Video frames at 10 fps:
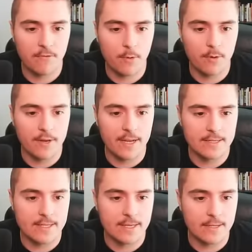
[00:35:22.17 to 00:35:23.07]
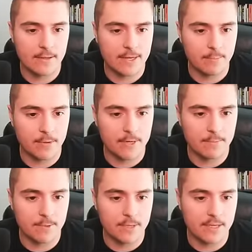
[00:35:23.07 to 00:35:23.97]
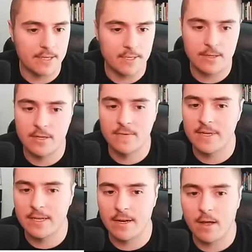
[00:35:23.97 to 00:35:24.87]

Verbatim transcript: fourth and 18, looking pretty bleak. Couldn't even get it